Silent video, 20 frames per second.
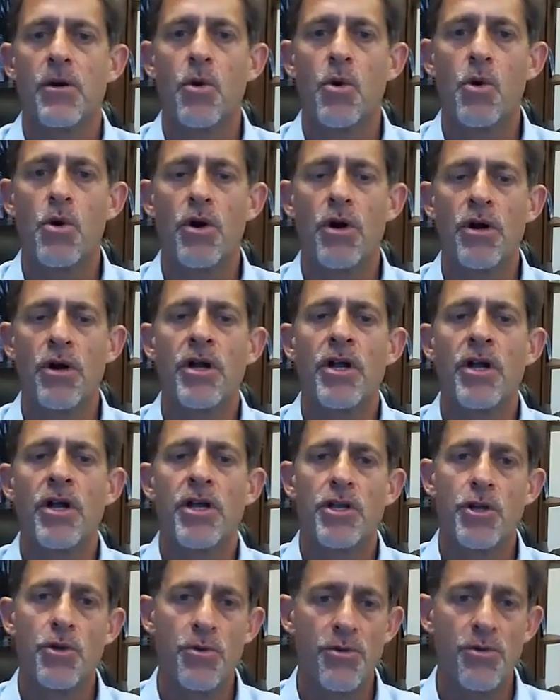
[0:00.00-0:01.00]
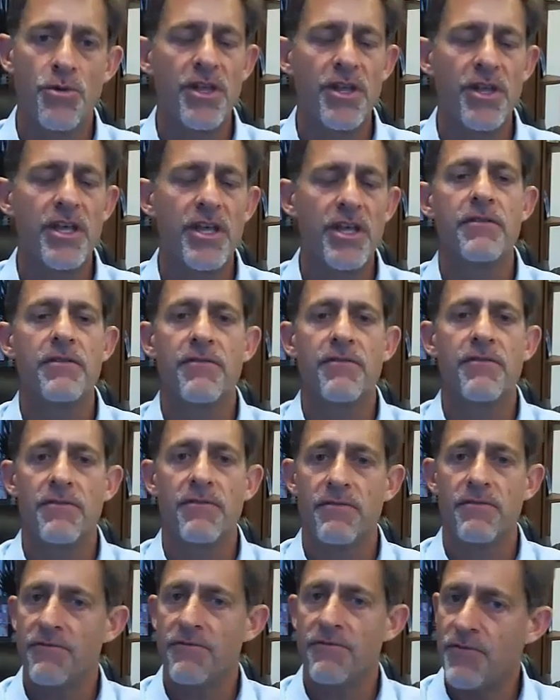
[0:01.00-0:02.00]
or you then
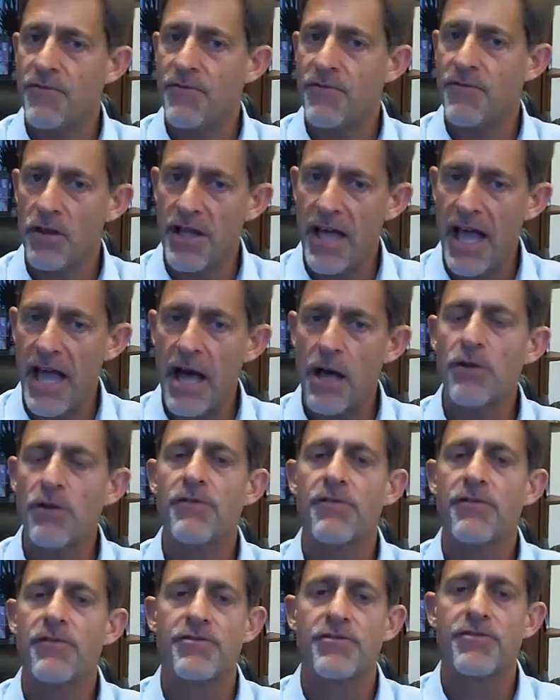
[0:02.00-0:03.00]
fall out of